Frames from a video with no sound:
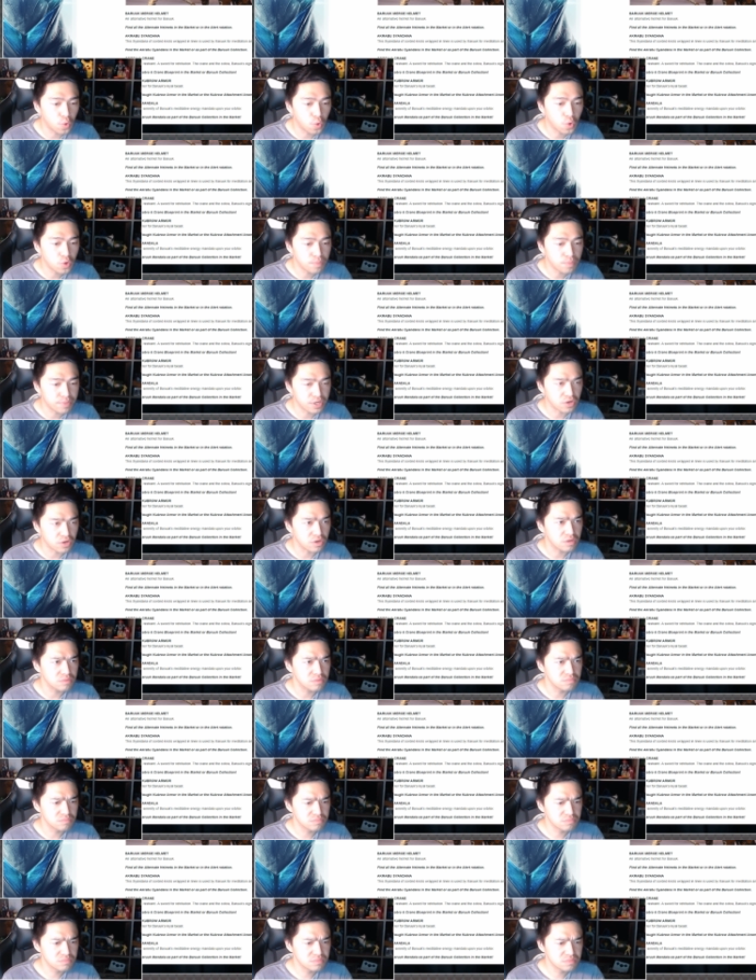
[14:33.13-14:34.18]
orbiter.
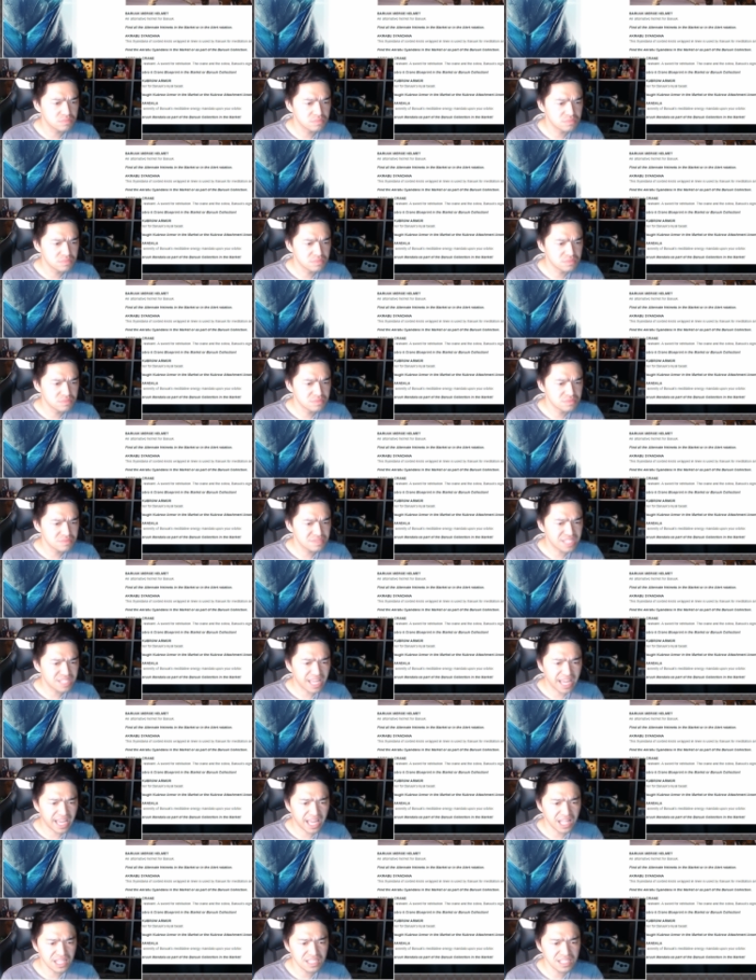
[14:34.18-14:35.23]
The
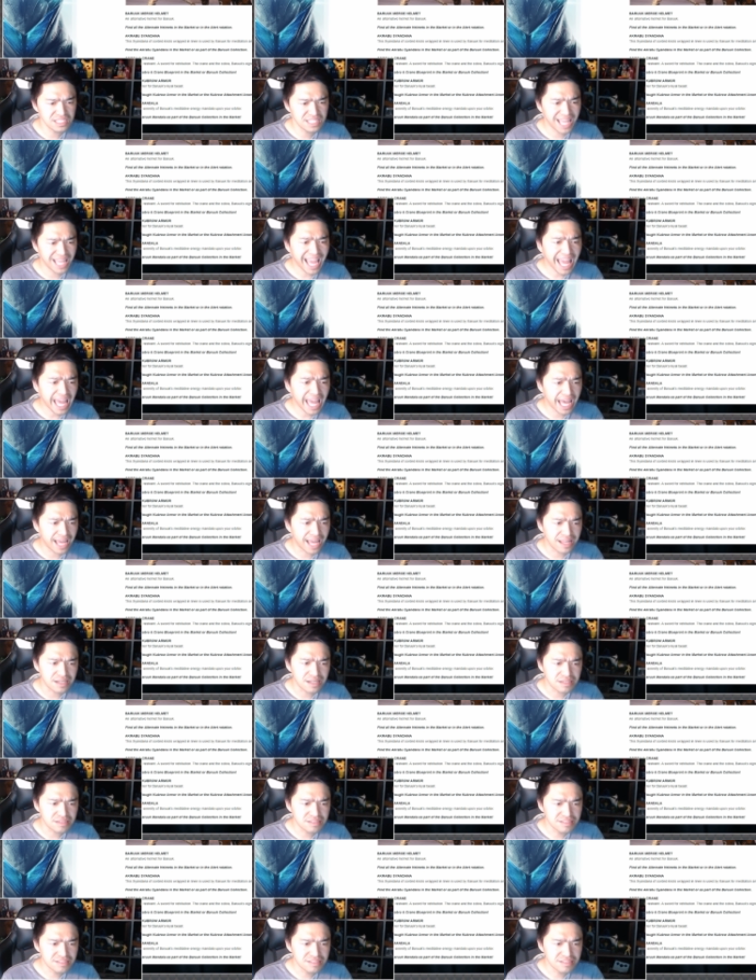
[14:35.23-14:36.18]
hell is that?